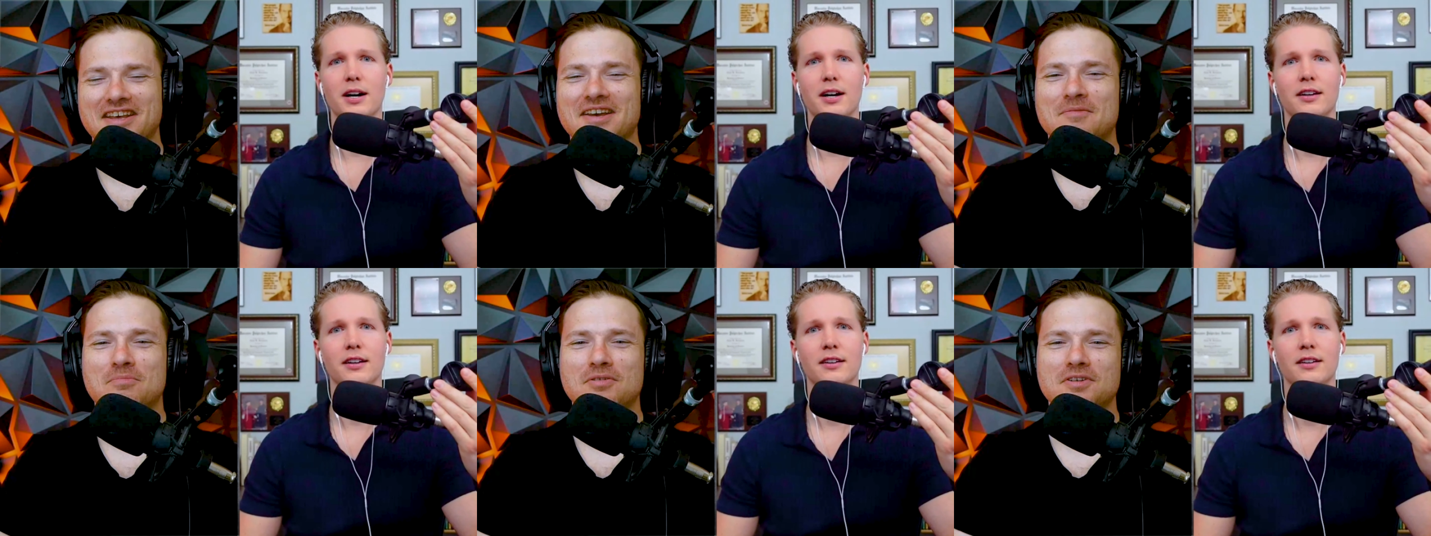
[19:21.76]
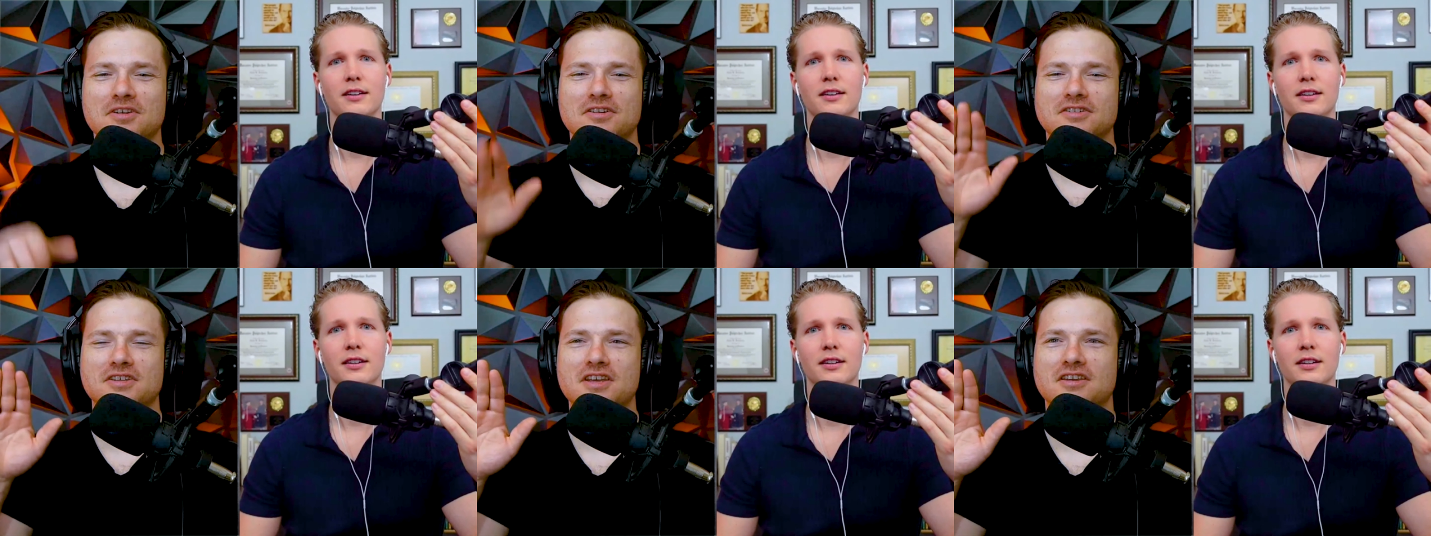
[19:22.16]
Speaker 1: why. Put
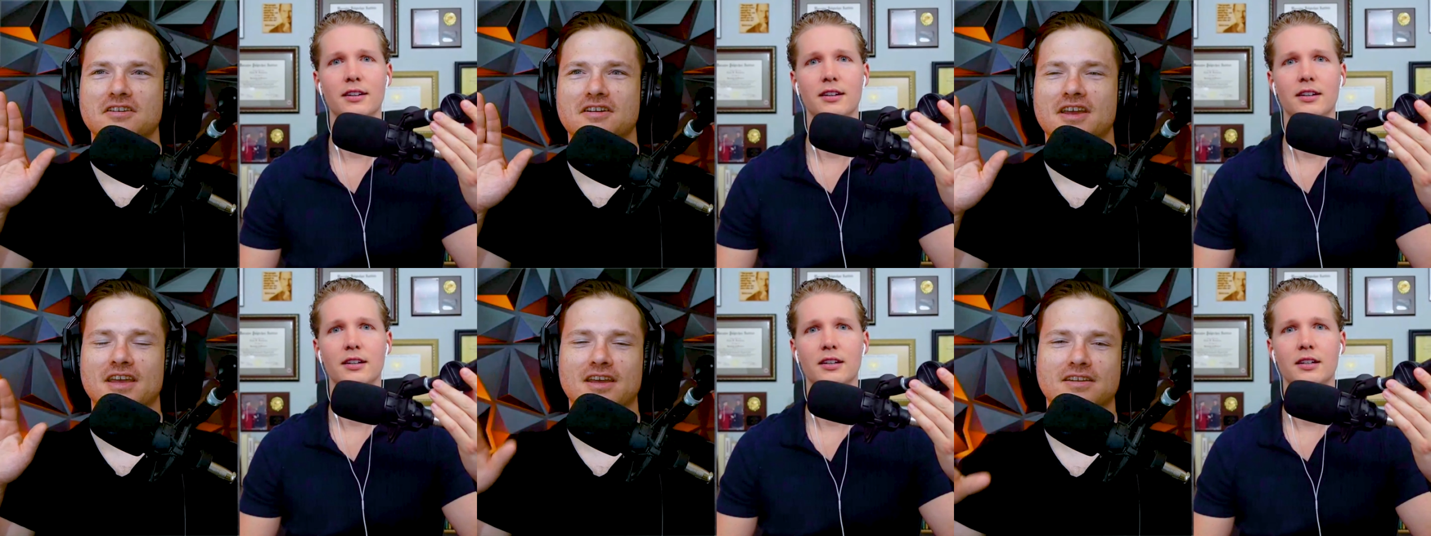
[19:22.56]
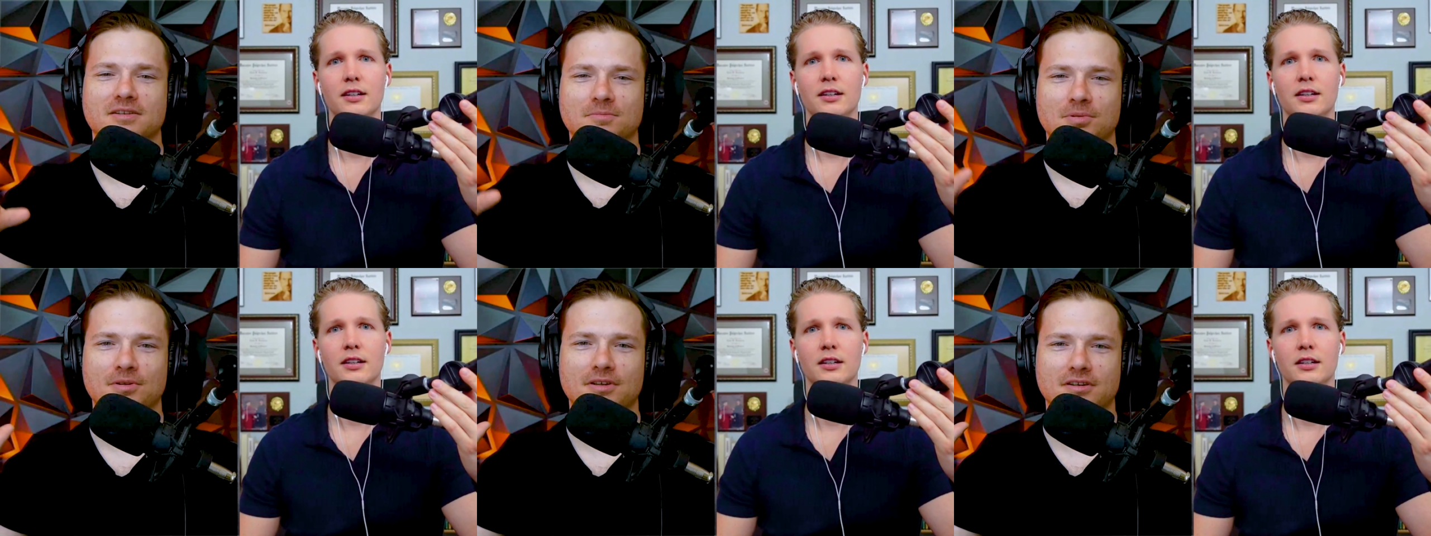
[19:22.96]
your take your hand
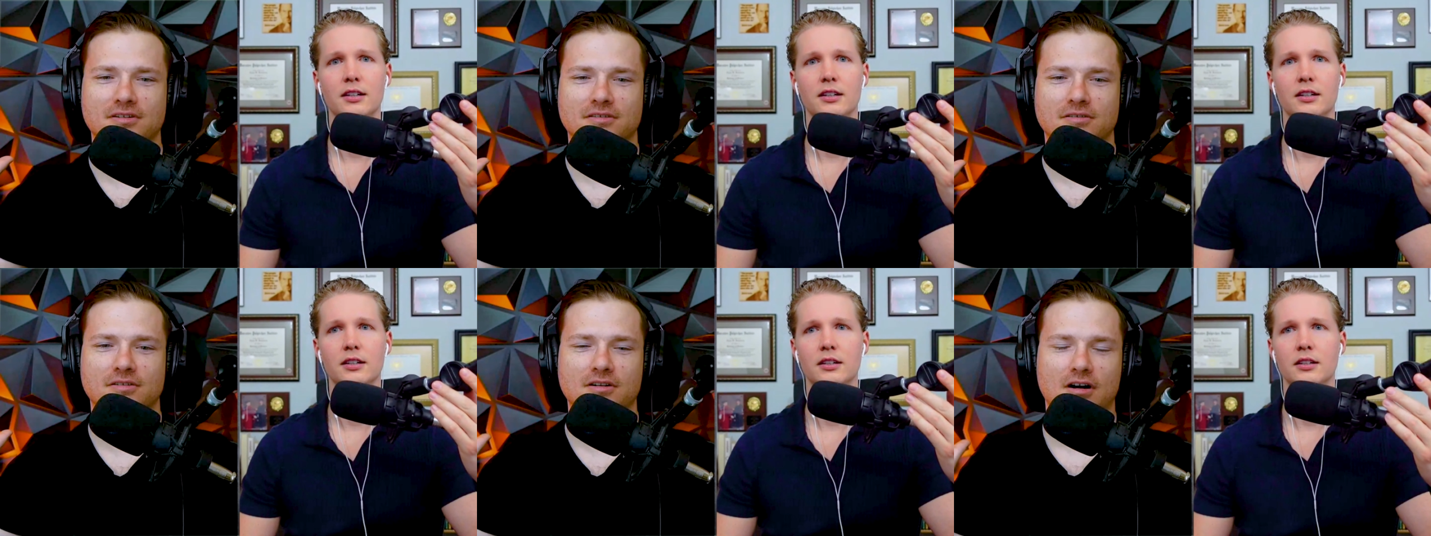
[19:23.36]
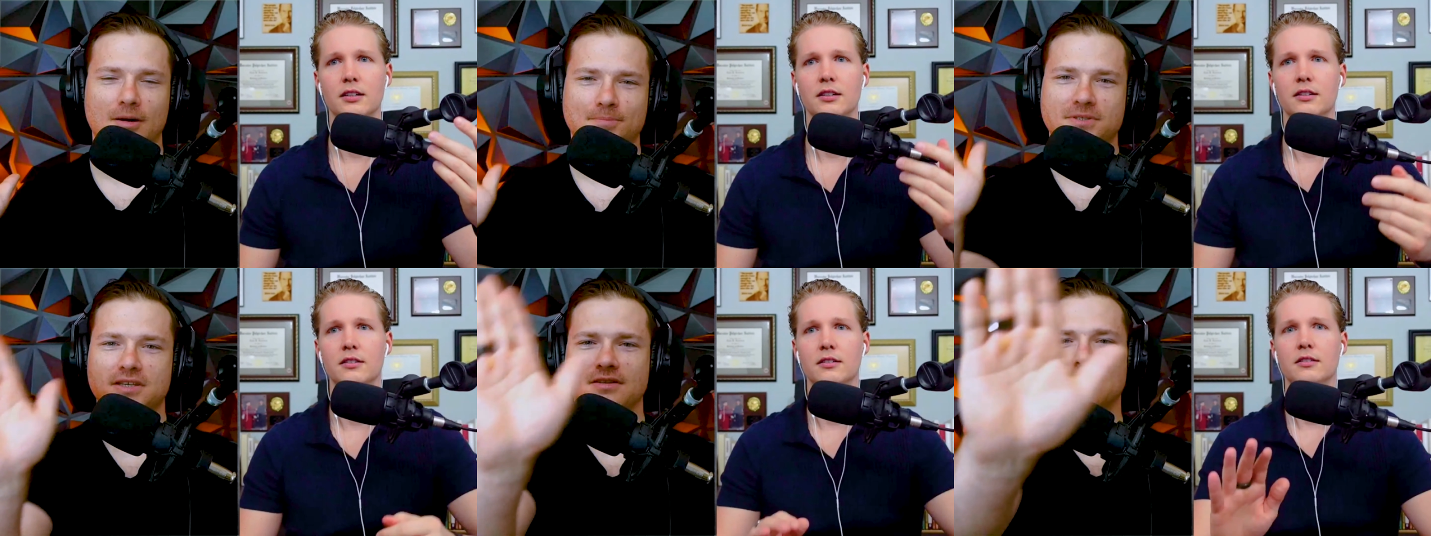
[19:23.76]
and put it
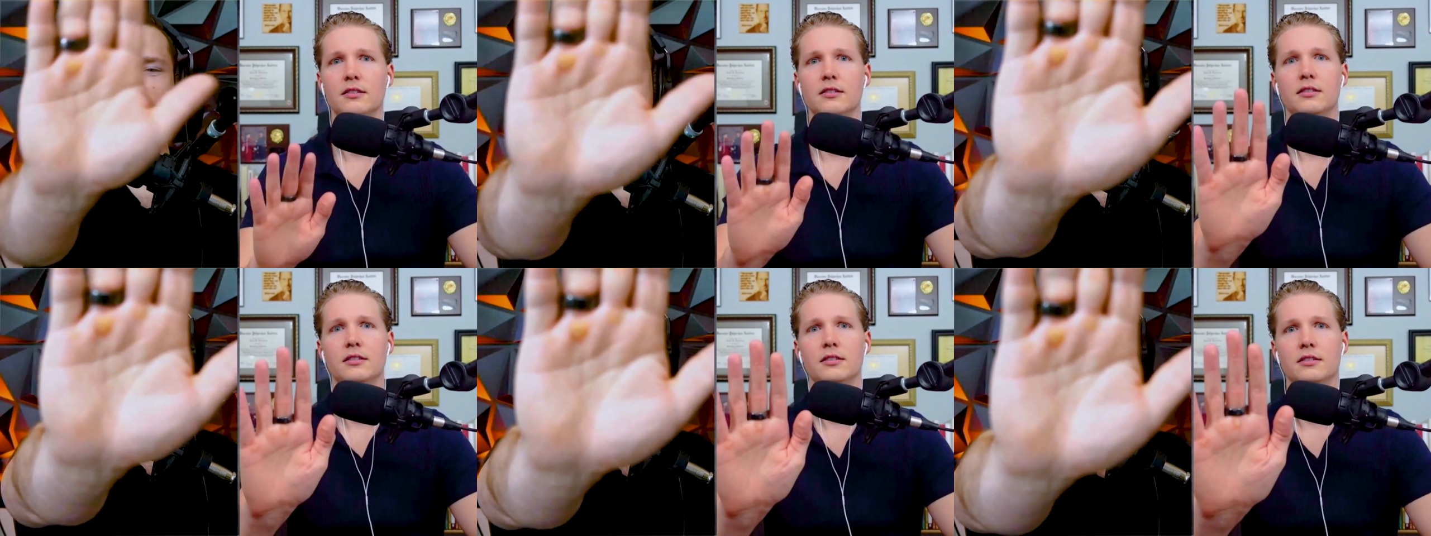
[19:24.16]
up to the